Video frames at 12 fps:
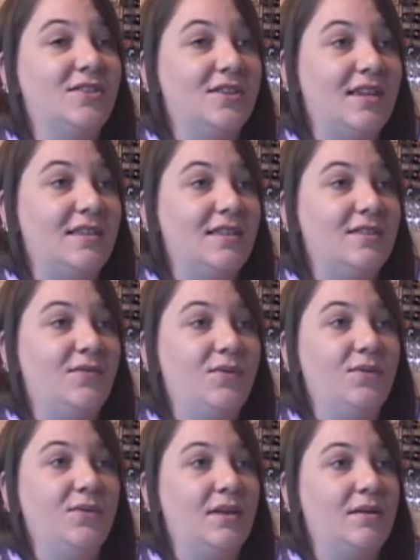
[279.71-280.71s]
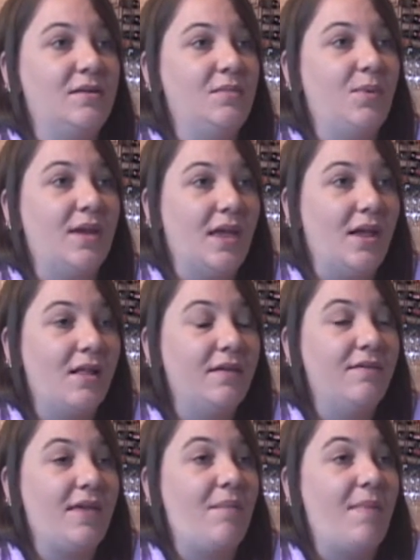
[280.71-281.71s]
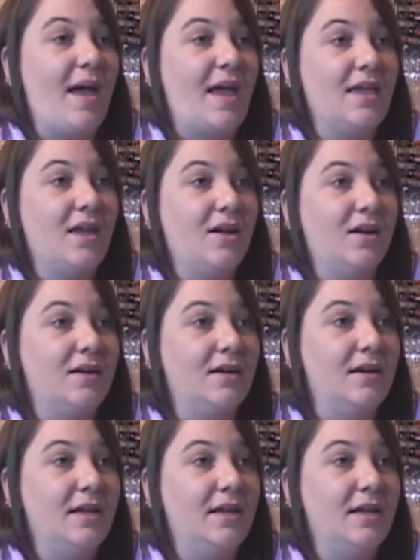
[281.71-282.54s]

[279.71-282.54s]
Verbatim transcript: cooking this food and bringing all of that back here